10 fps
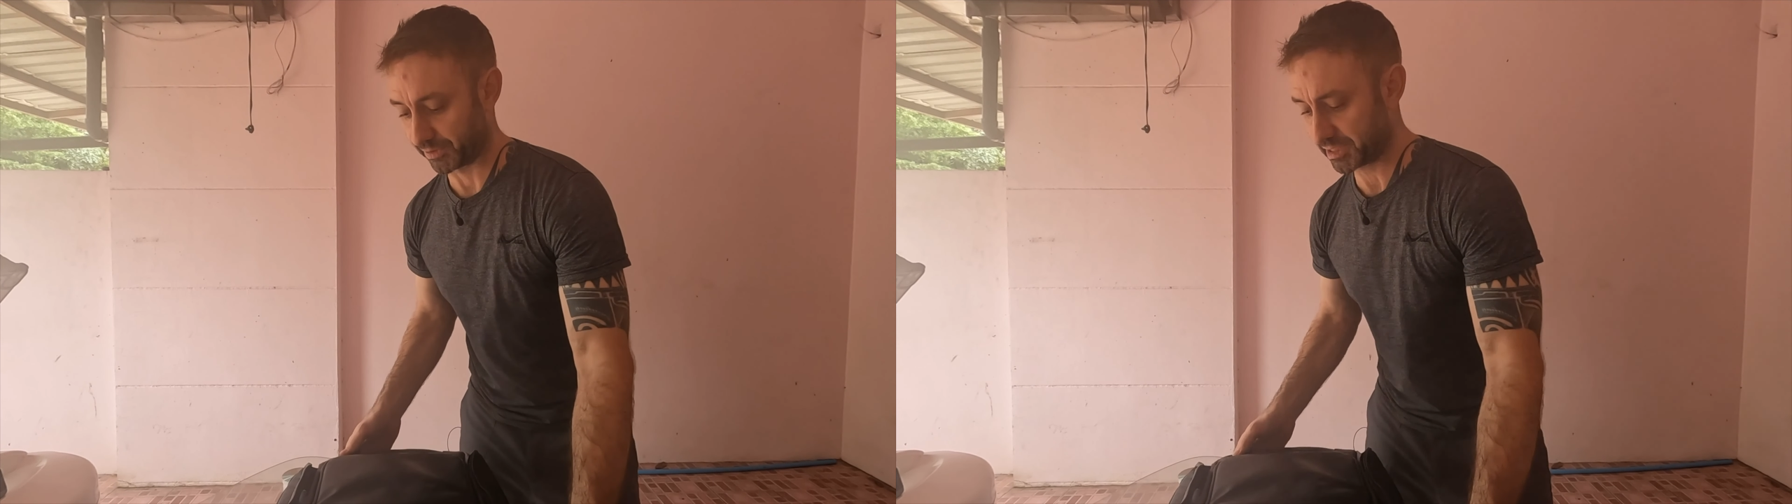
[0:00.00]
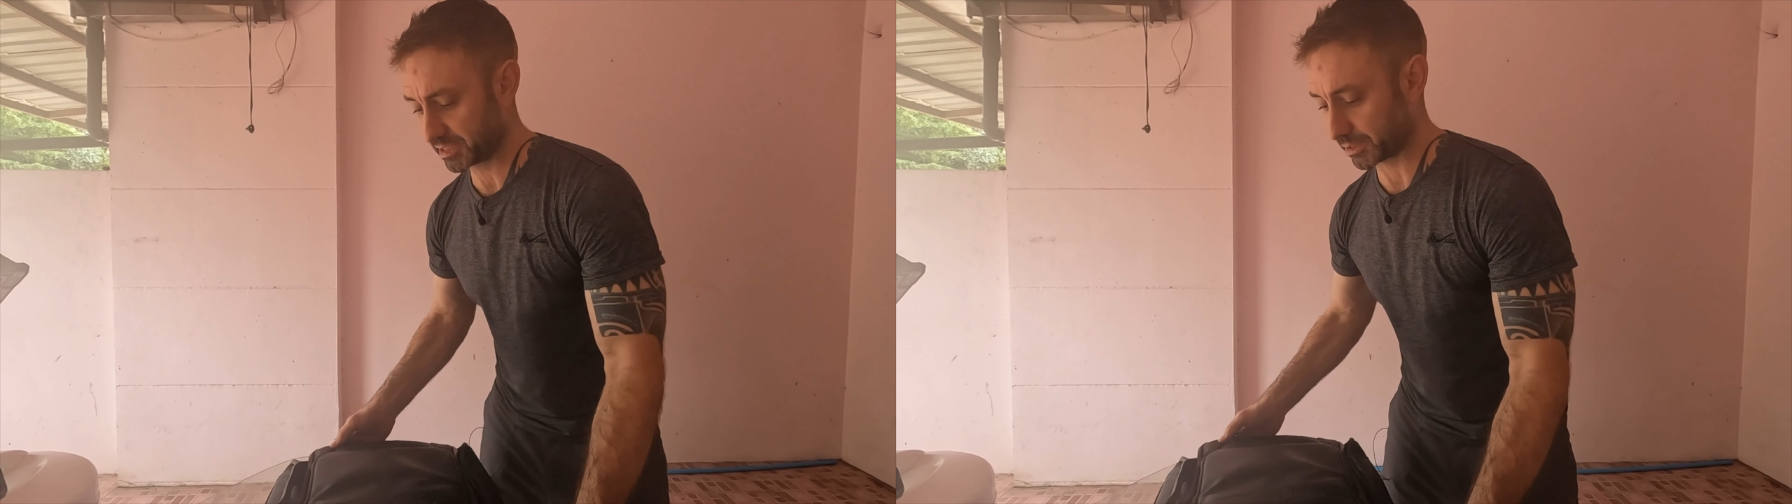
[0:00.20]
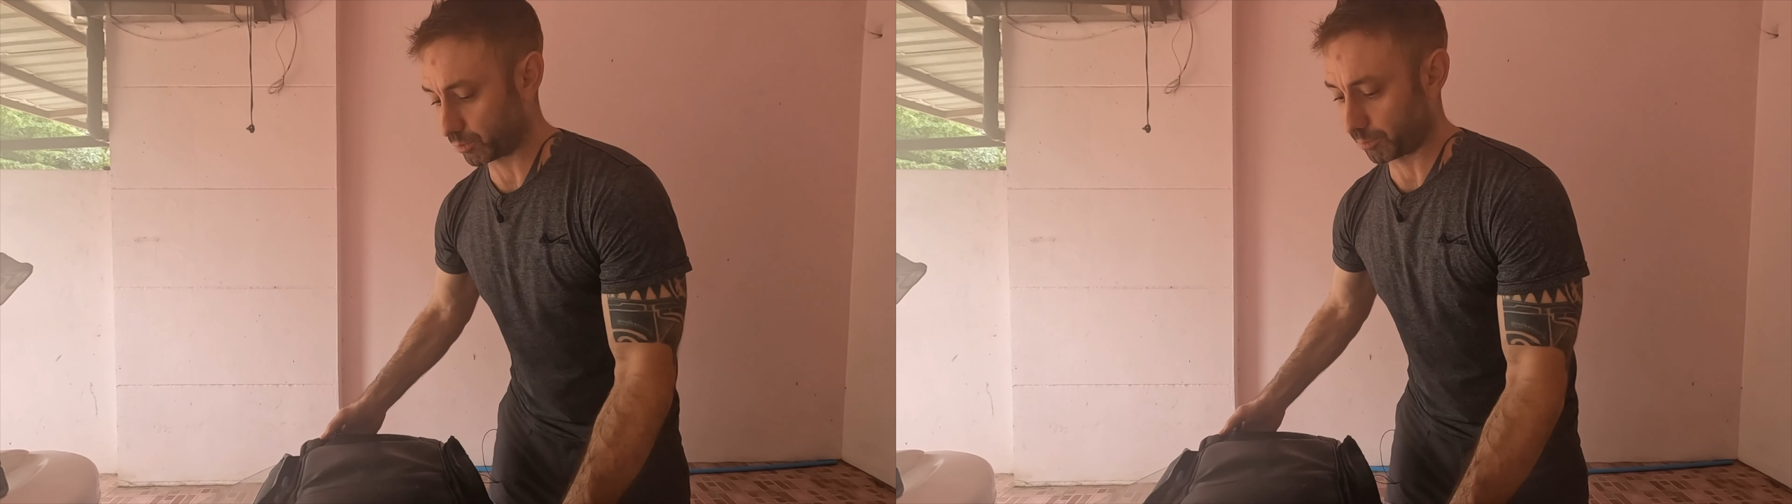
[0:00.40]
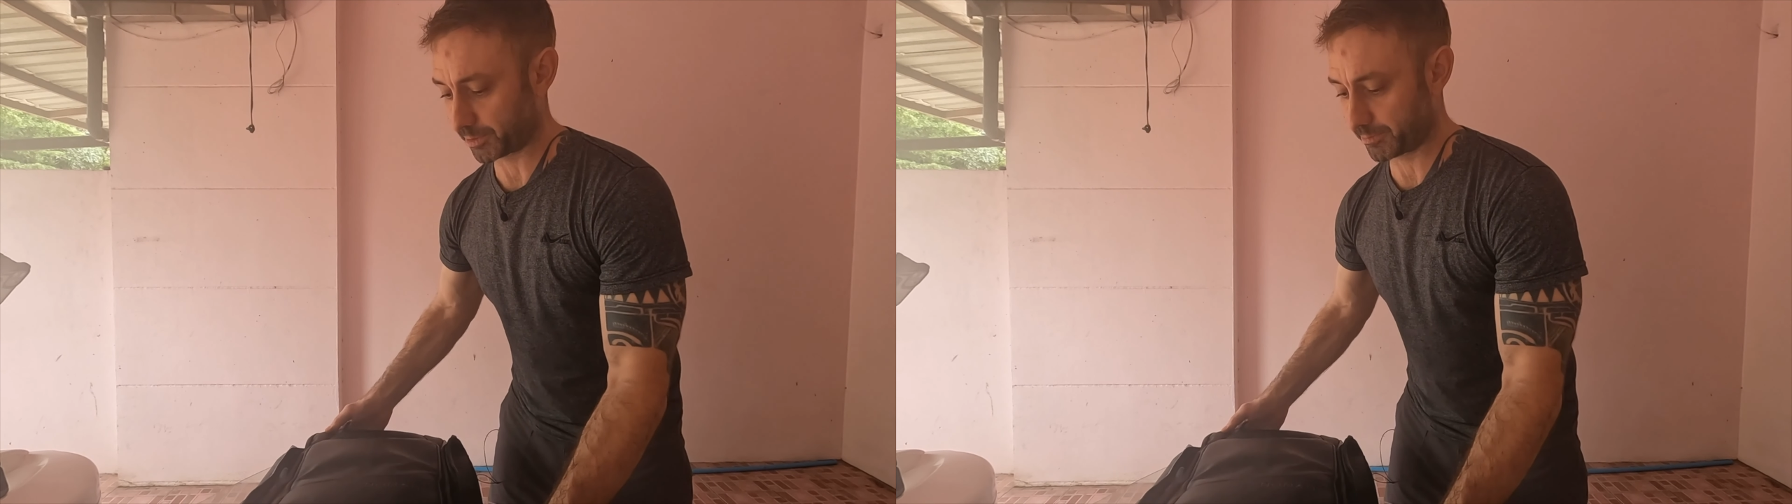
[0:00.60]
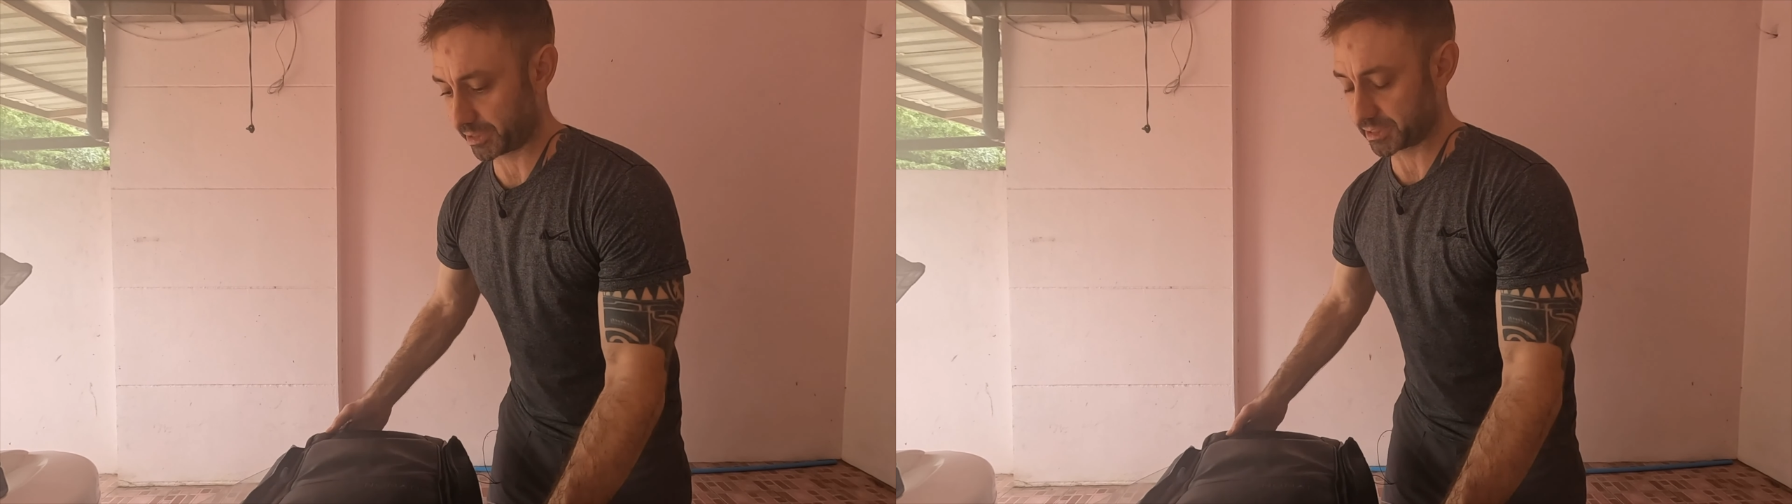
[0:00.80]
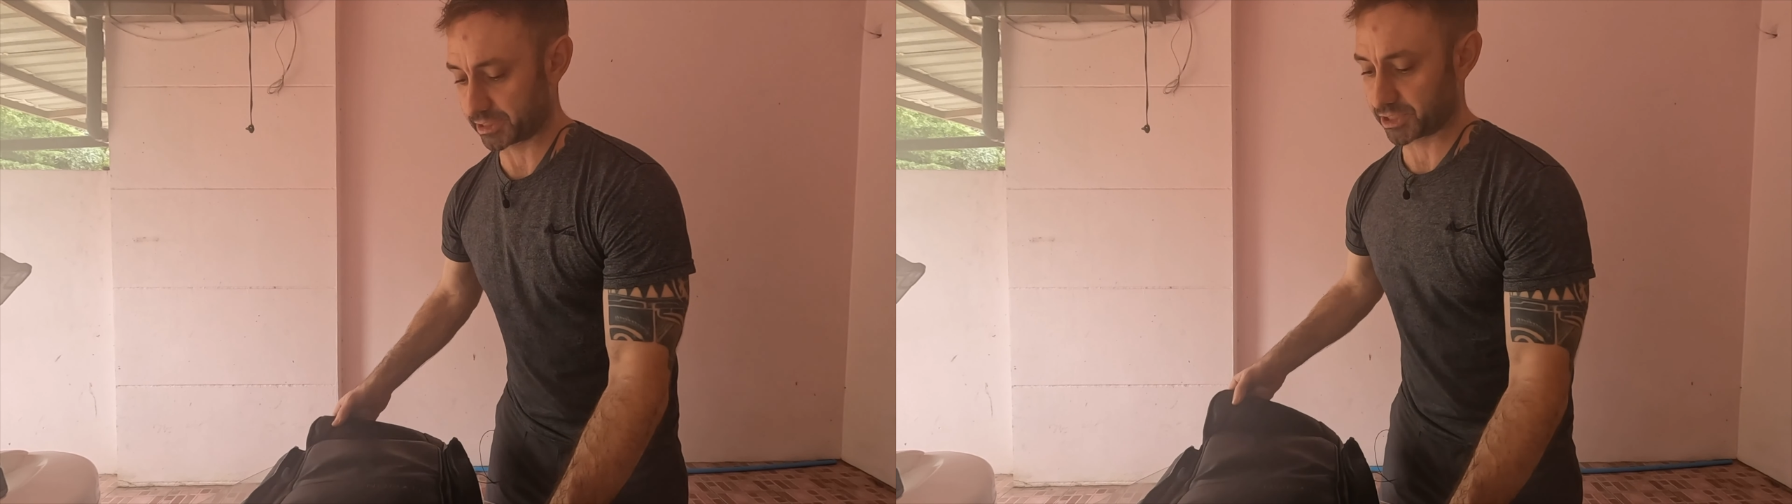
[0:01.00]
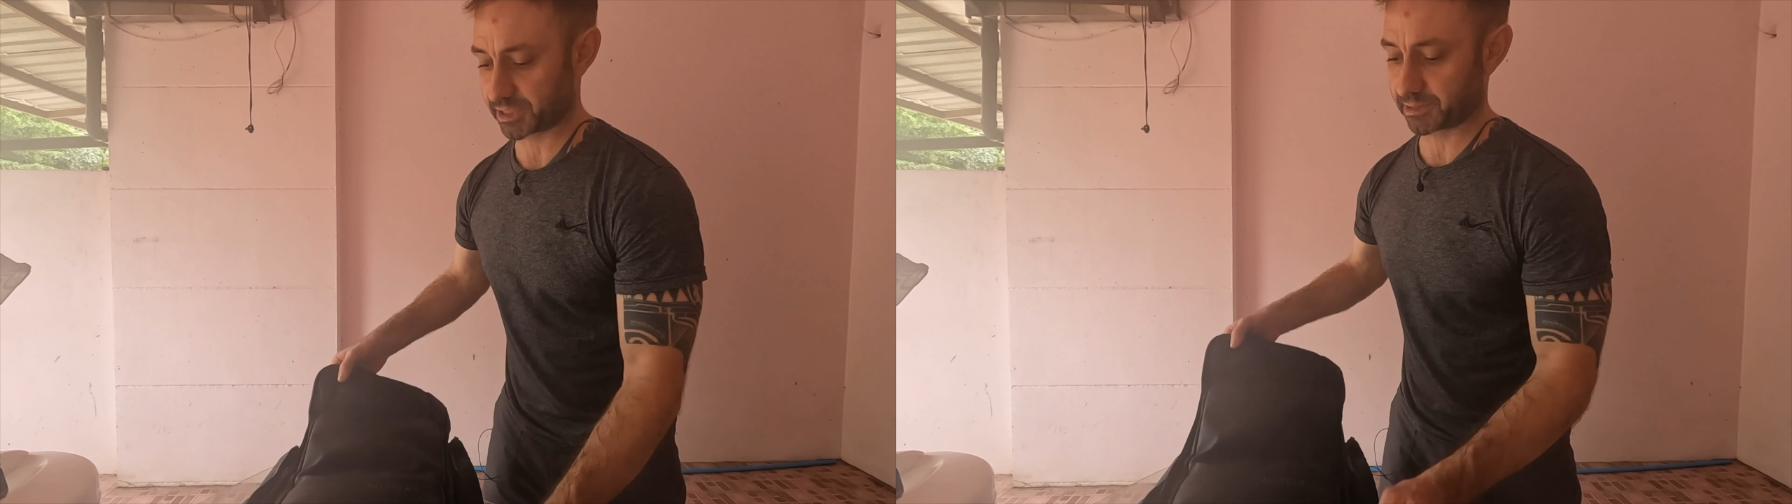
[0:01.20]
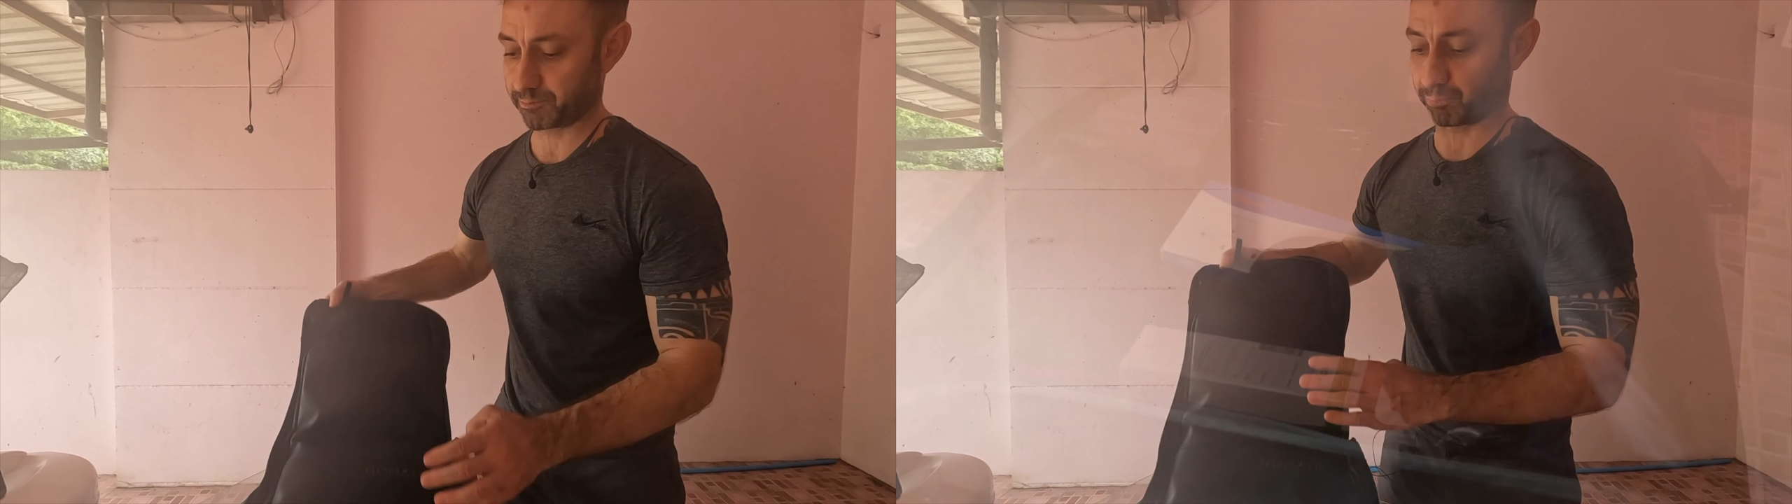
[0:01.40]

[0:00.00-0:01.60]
This is a cool part because it just